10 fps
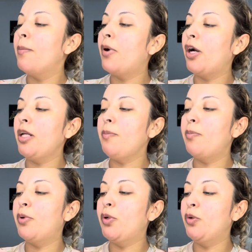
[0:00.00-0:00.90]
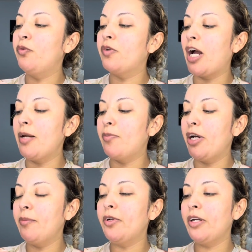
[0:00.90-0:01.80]
Party Proof Eye
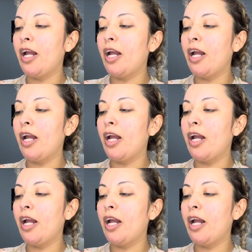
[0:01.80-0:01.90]
Primer.